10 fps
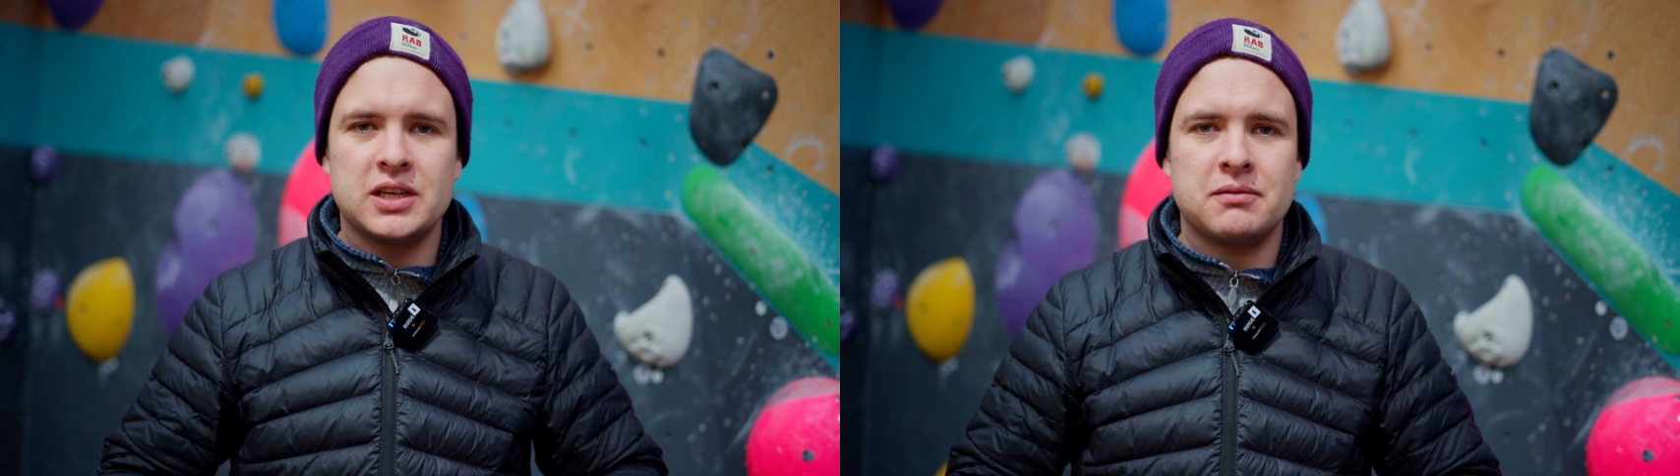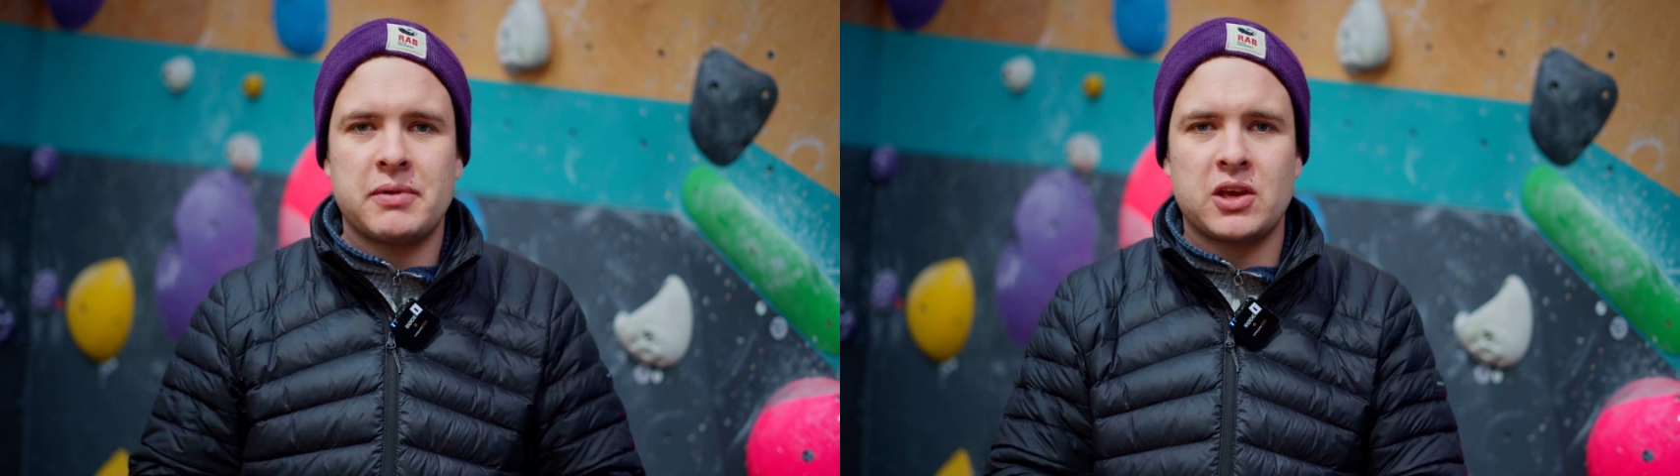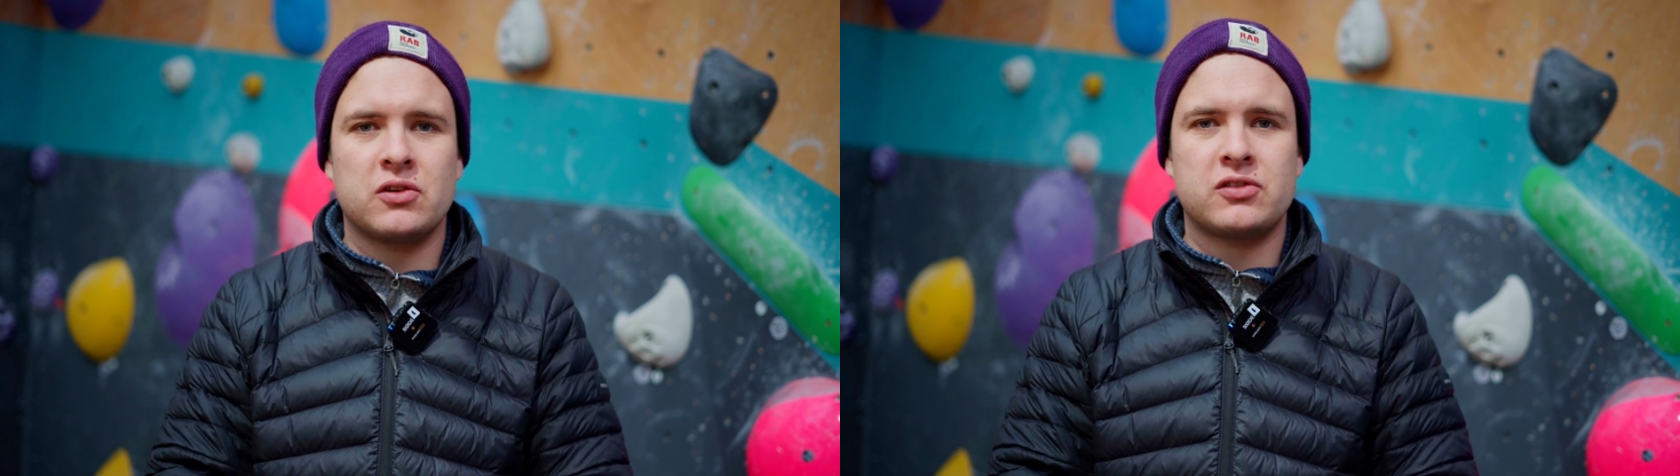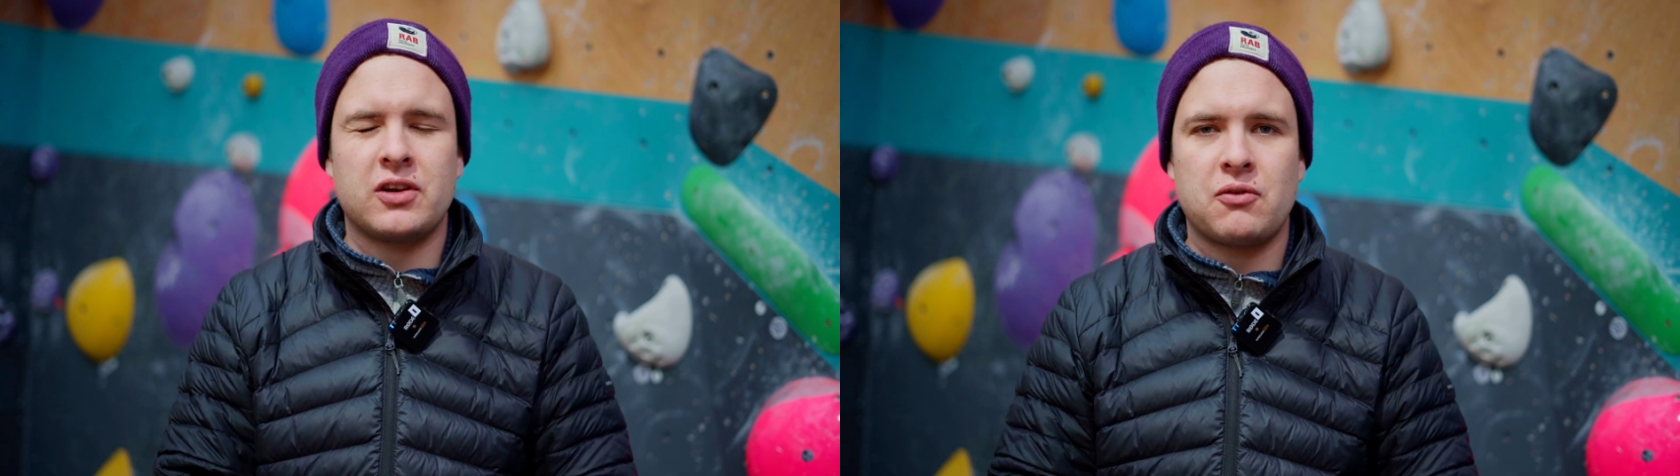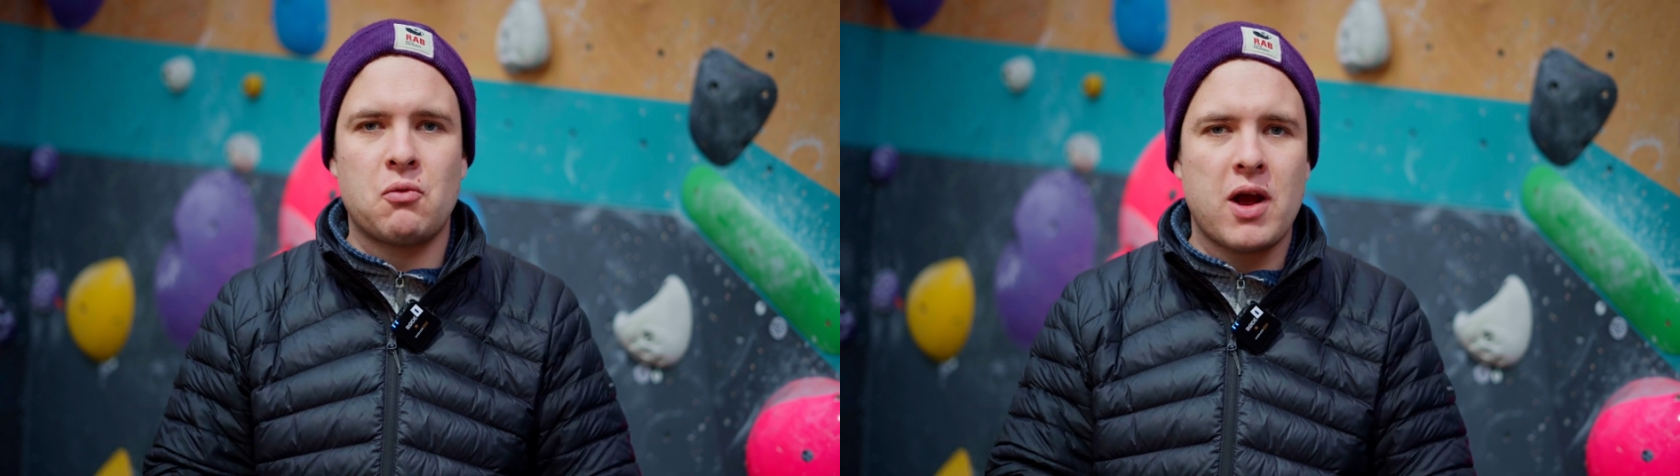make
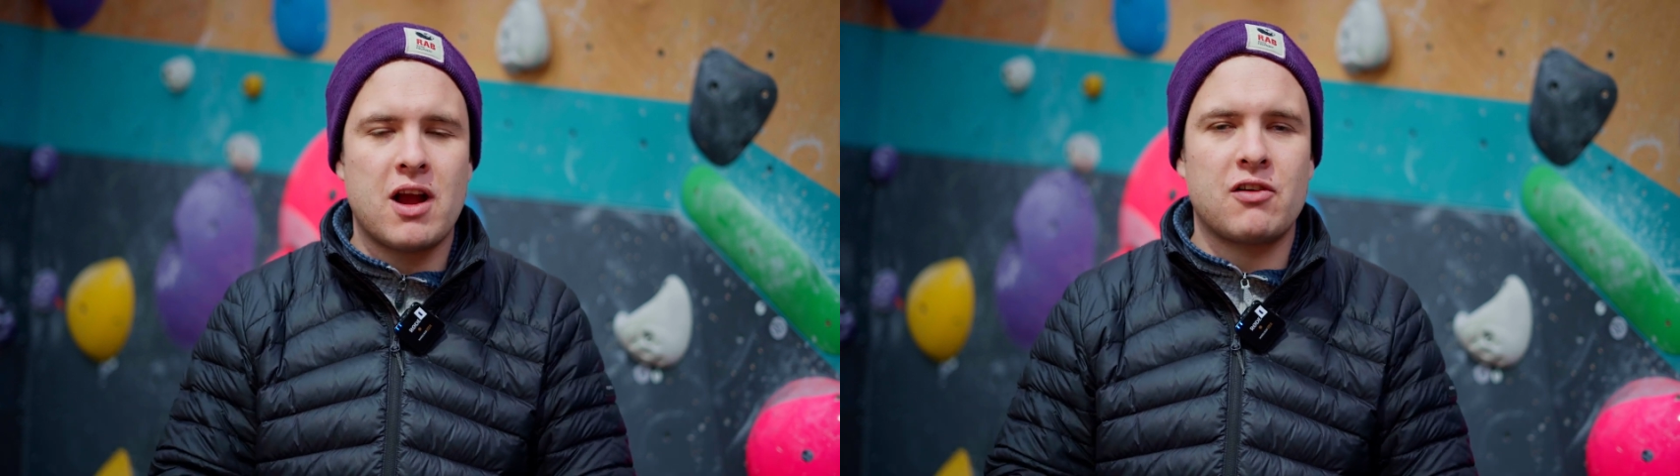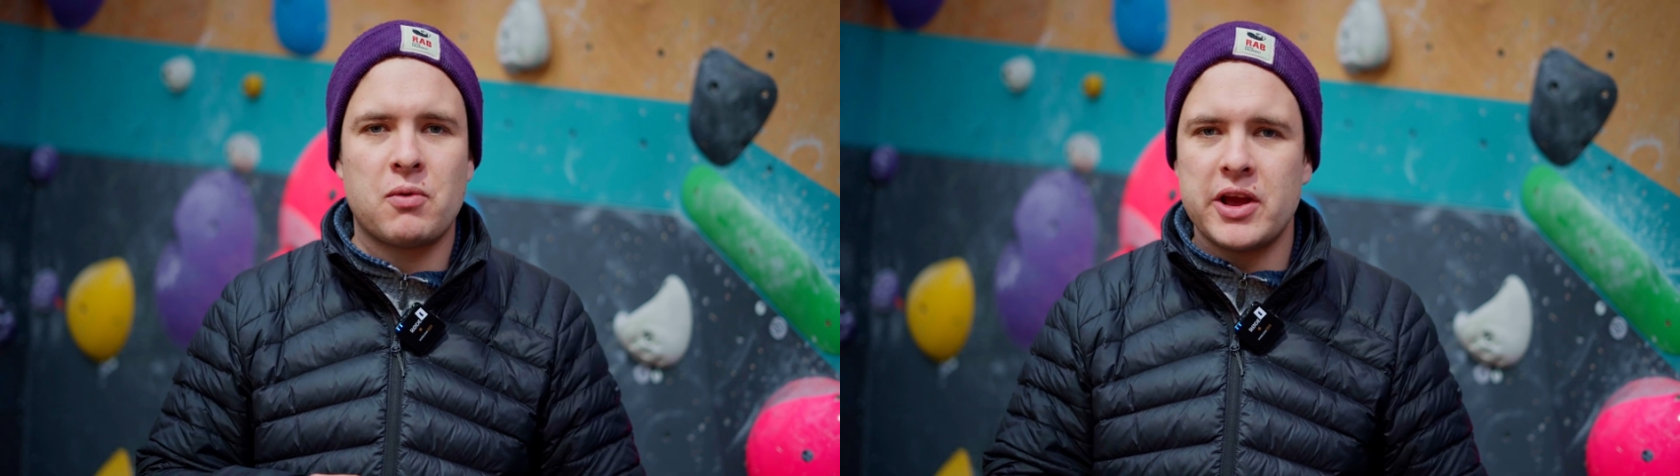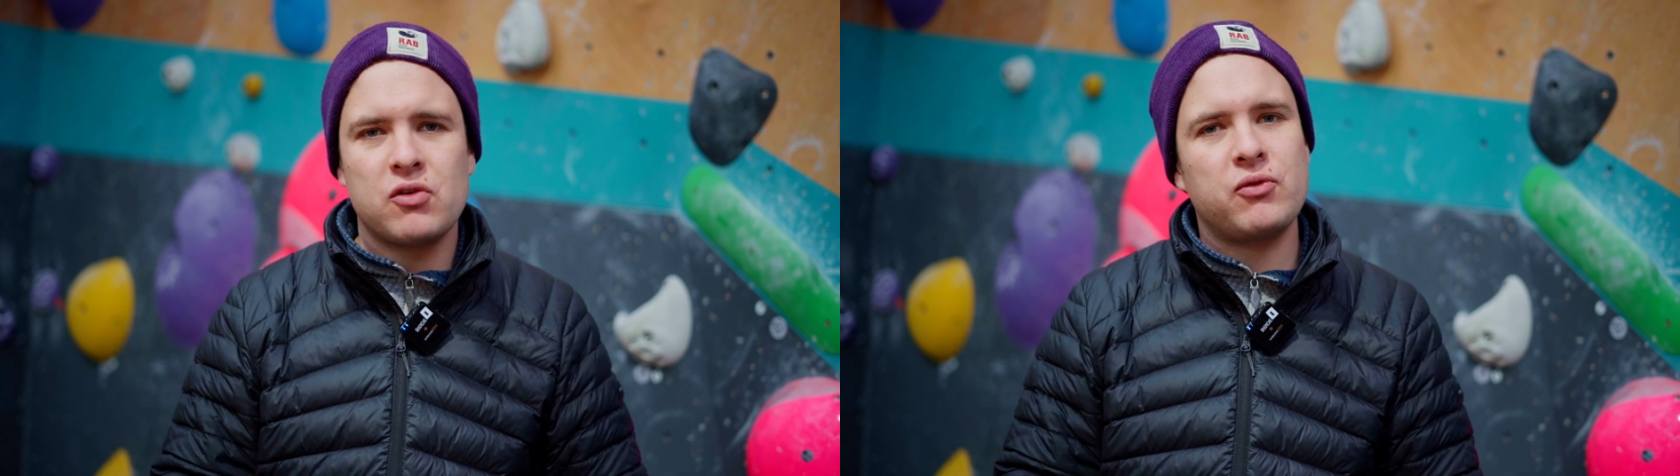yourself aware of where your